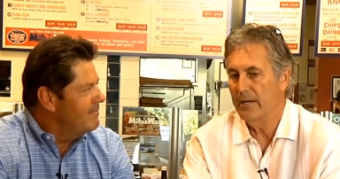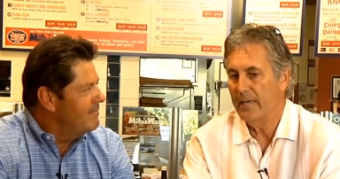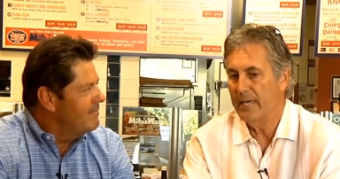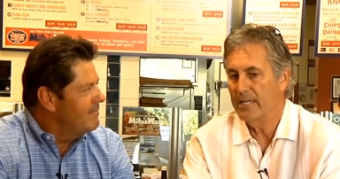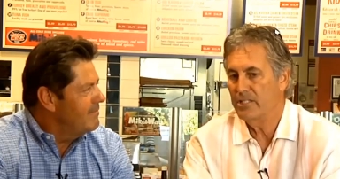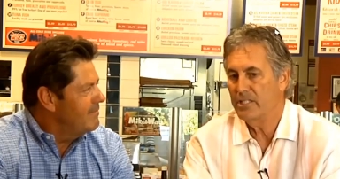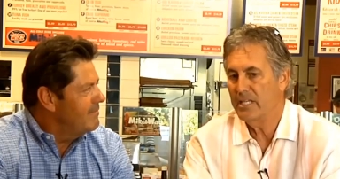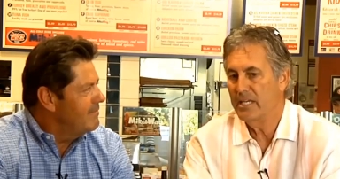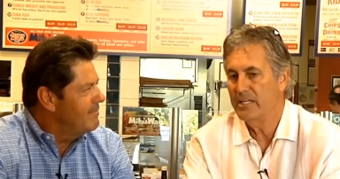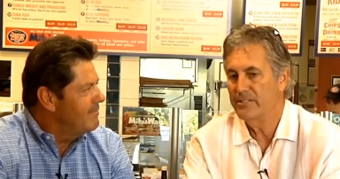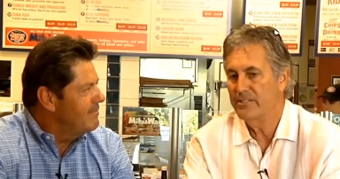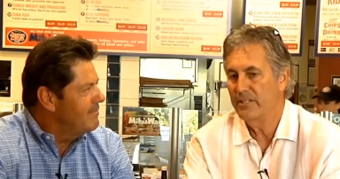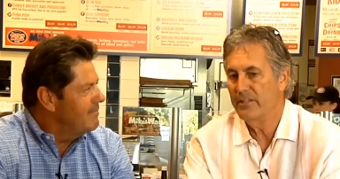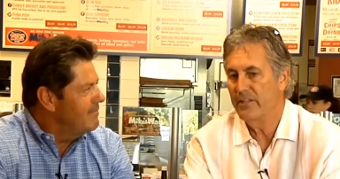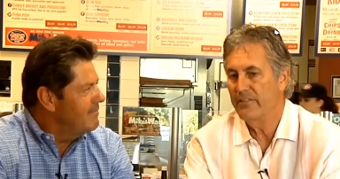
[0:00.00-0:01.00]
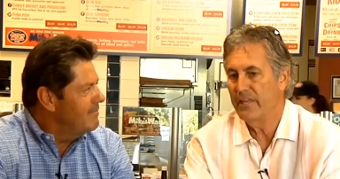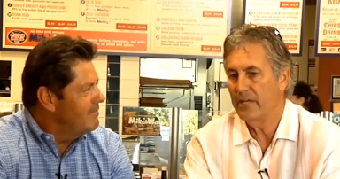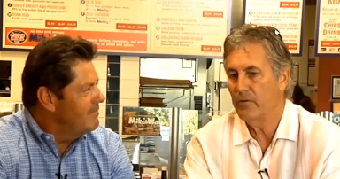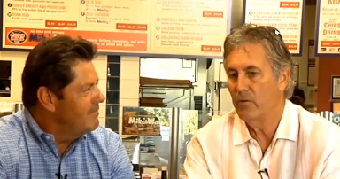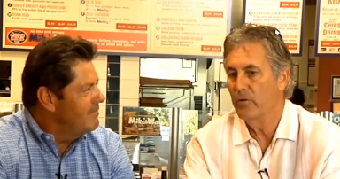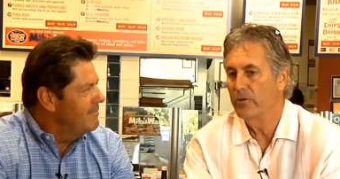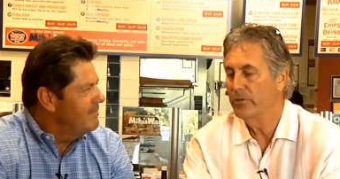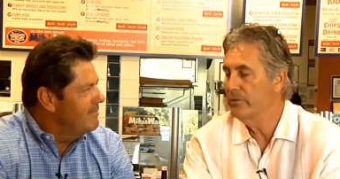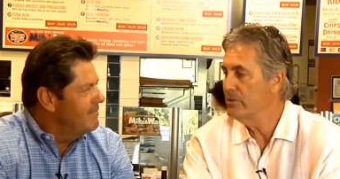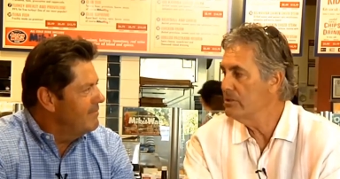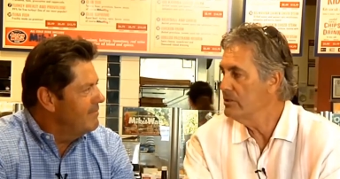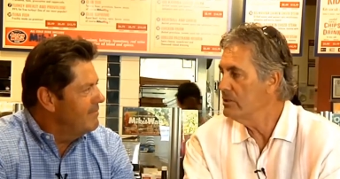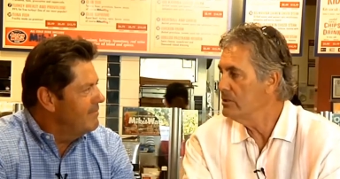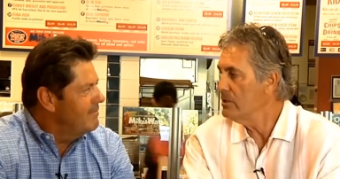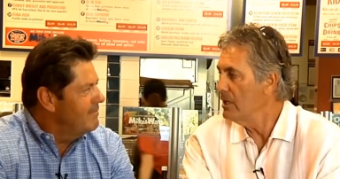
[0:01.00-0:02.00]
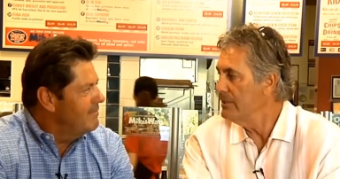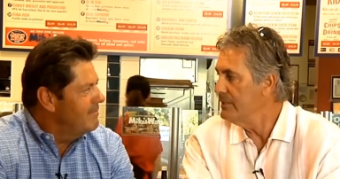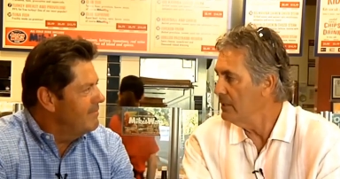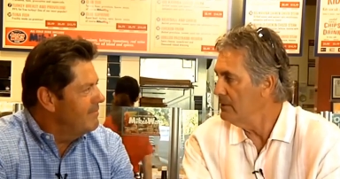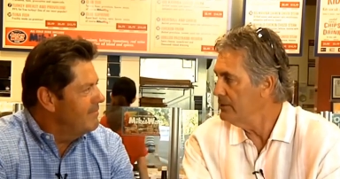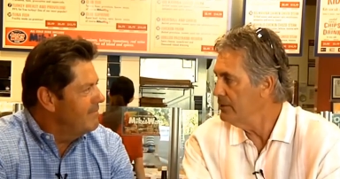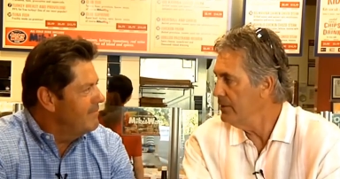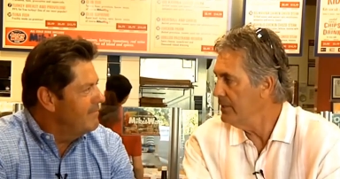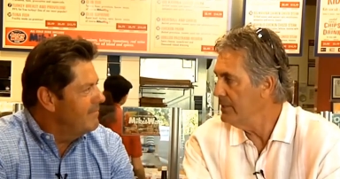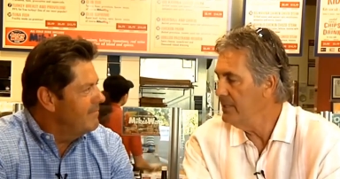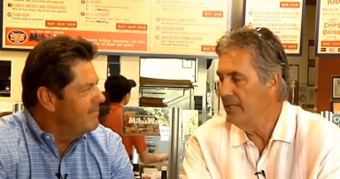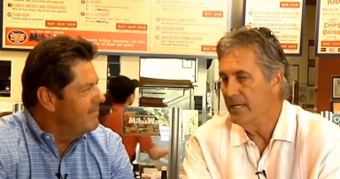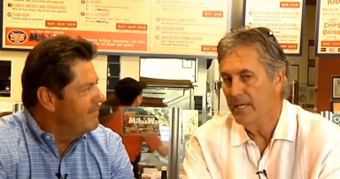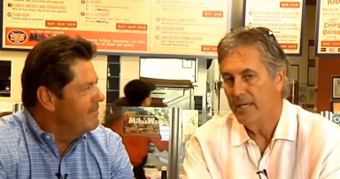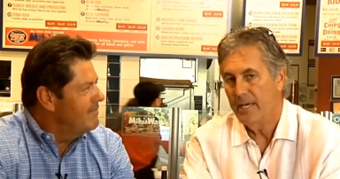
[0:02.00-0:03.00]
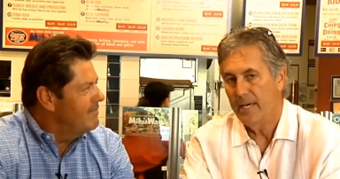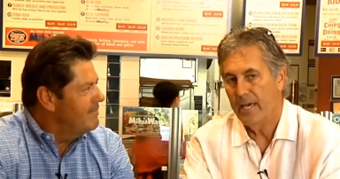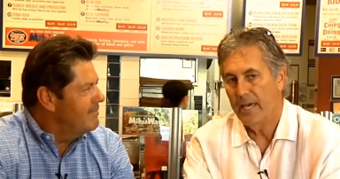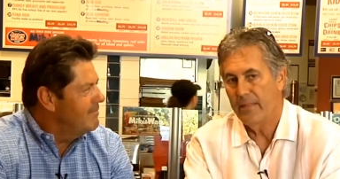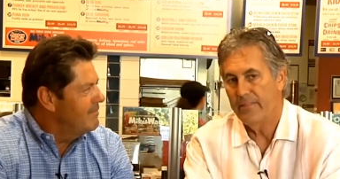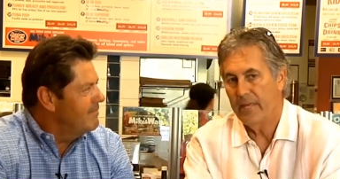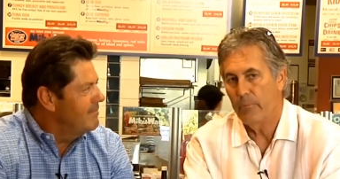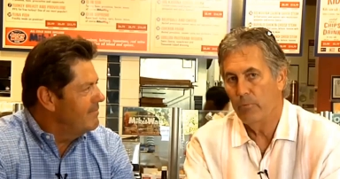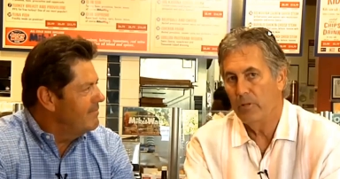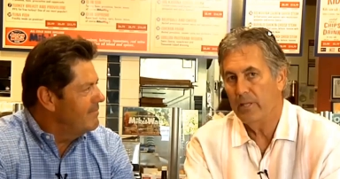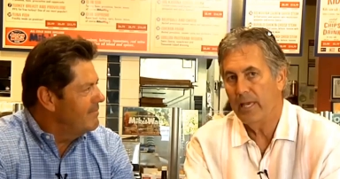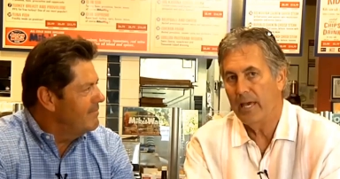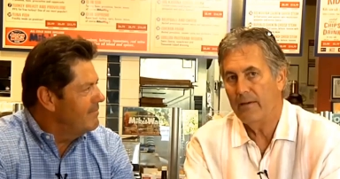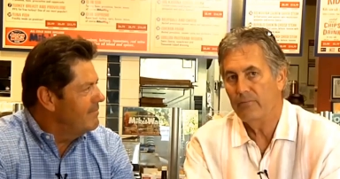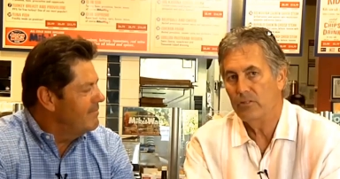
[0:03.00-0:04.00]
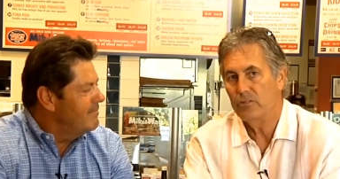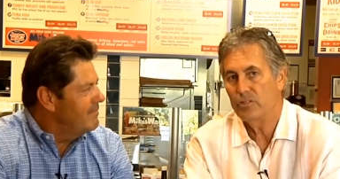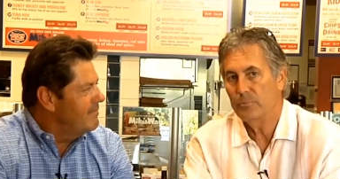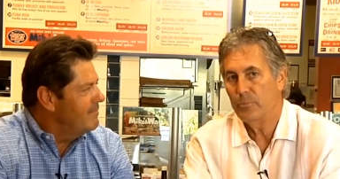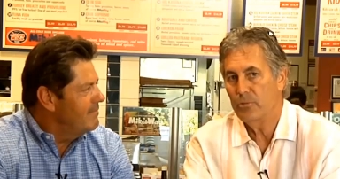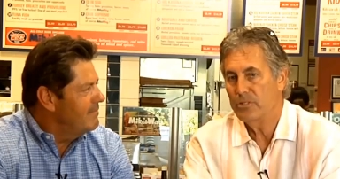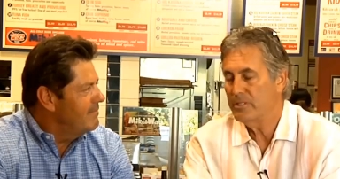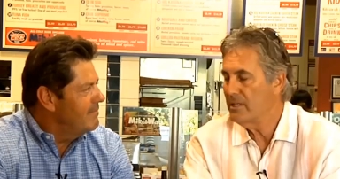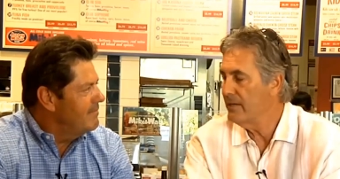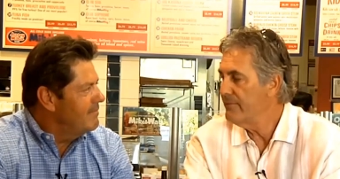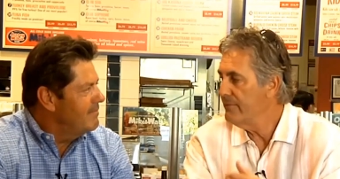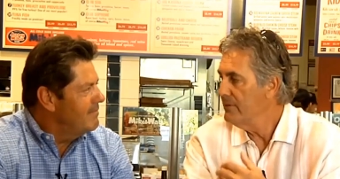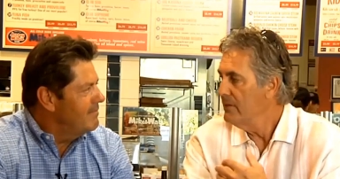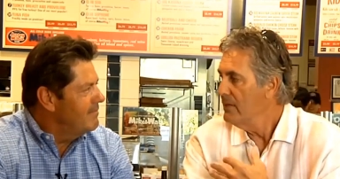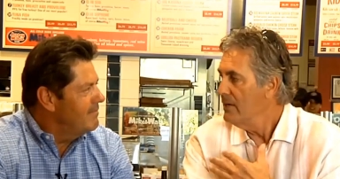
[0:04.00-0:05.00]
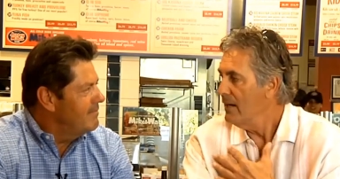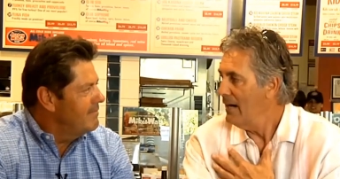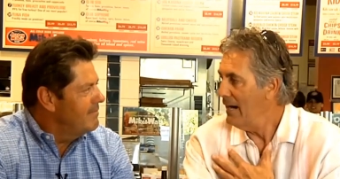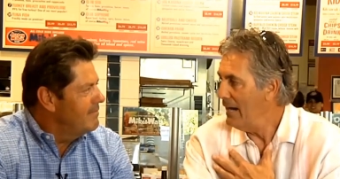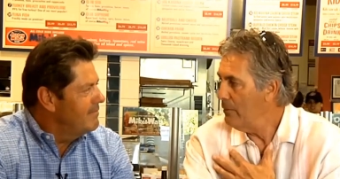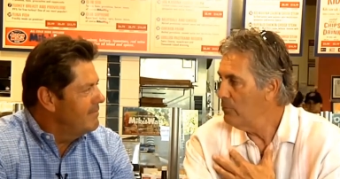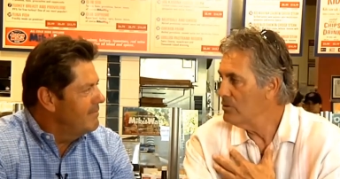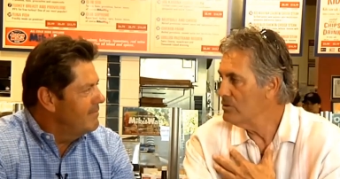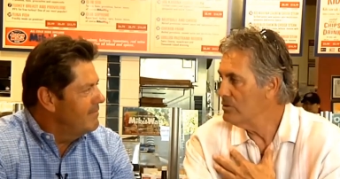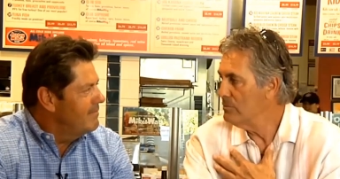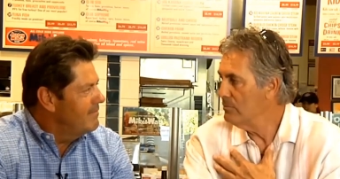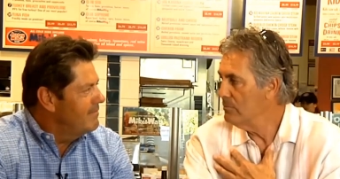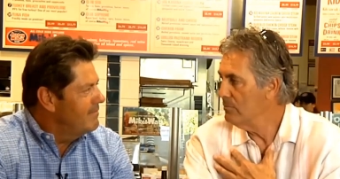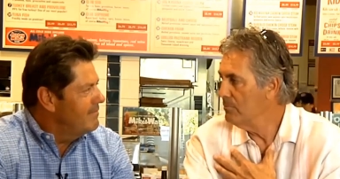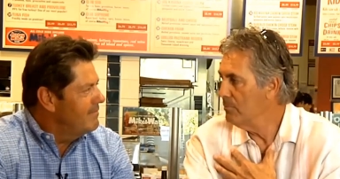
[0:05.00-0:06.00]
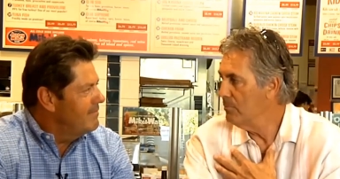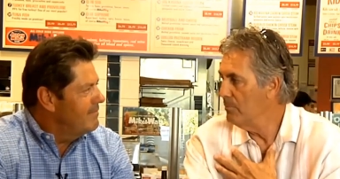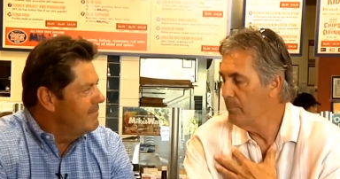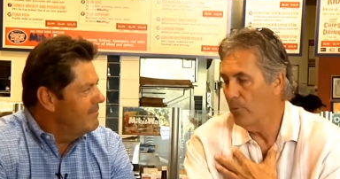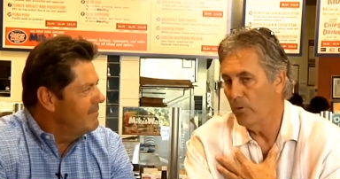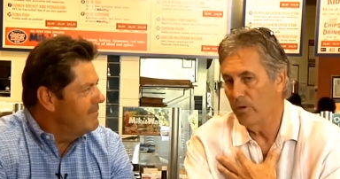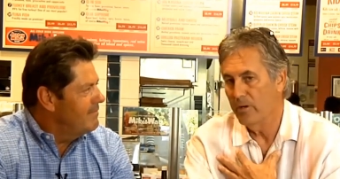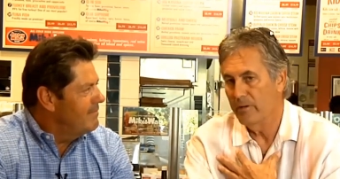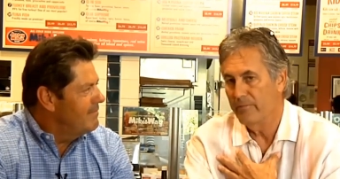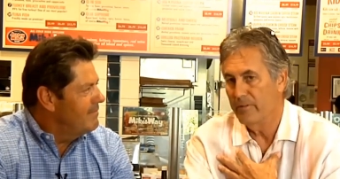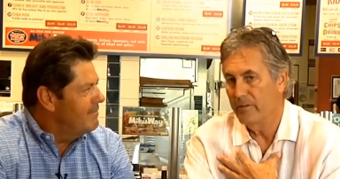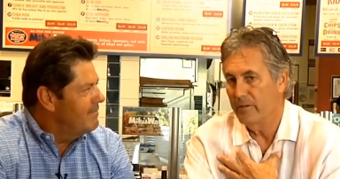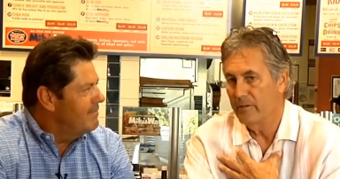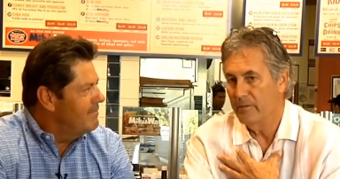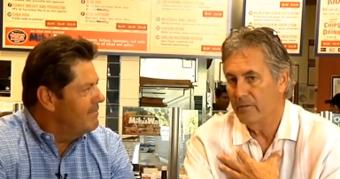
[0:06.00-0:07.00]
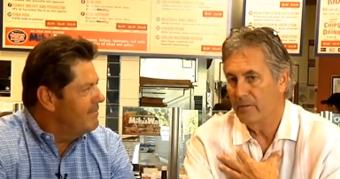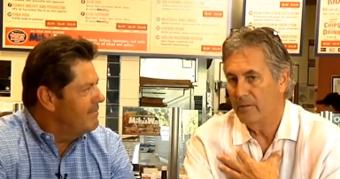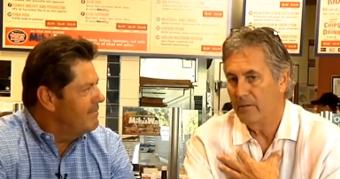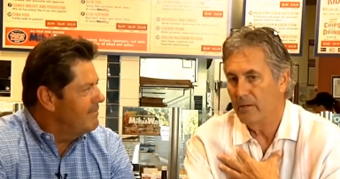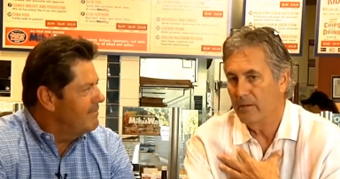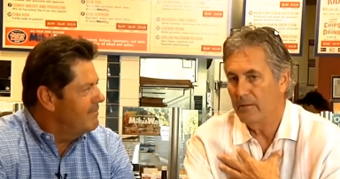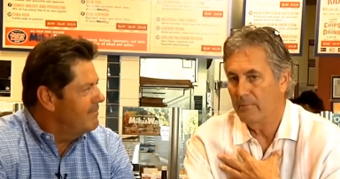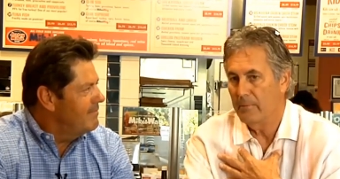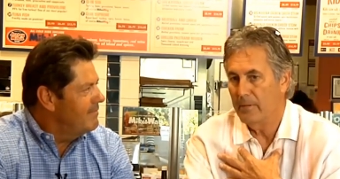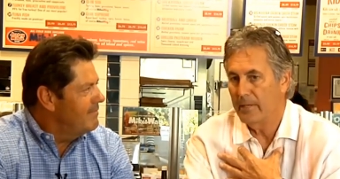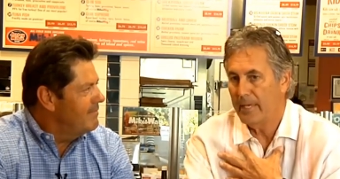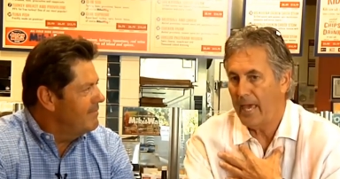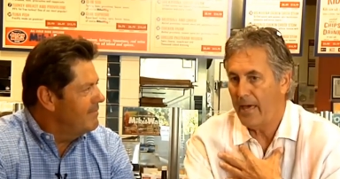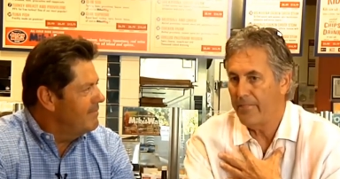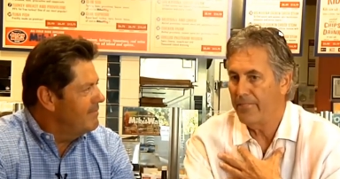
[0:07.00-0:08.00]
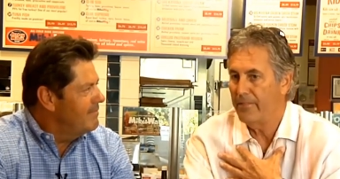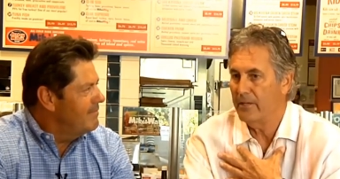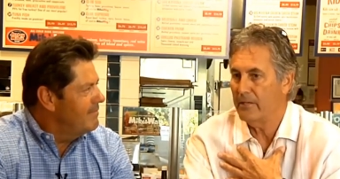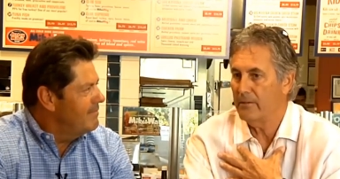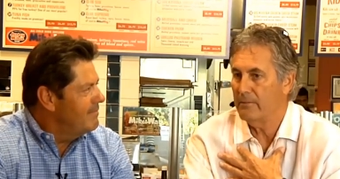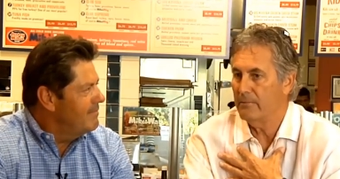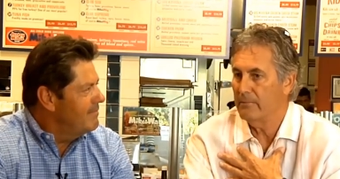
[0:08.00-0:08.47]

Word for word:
Speaker 1: age kids, and then they grow into adulthood, and they really have no support staff. I was born of a Catholic